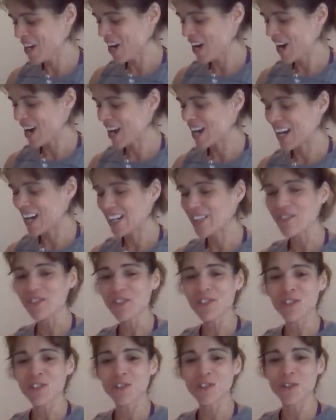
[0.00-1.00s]
I
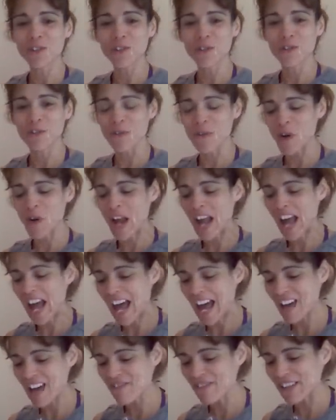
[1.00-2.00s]
used to
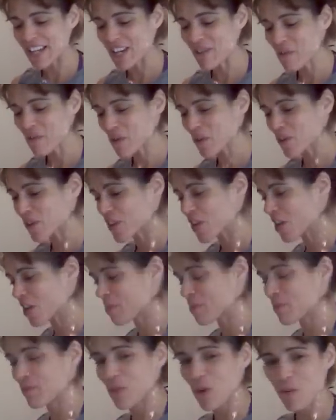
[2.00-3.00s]
have a quarter
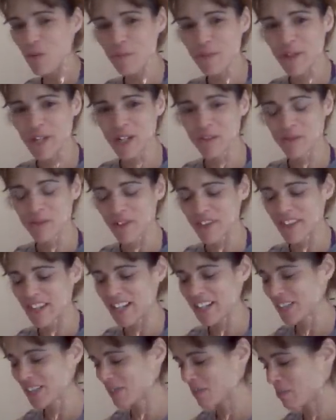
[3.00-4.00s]
cup of oatmeal with
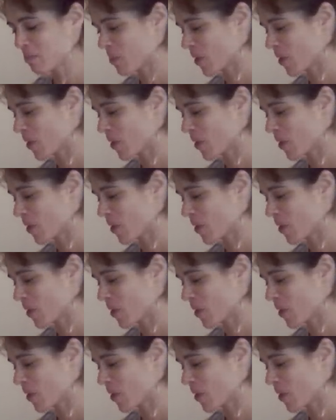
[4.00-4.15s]
this,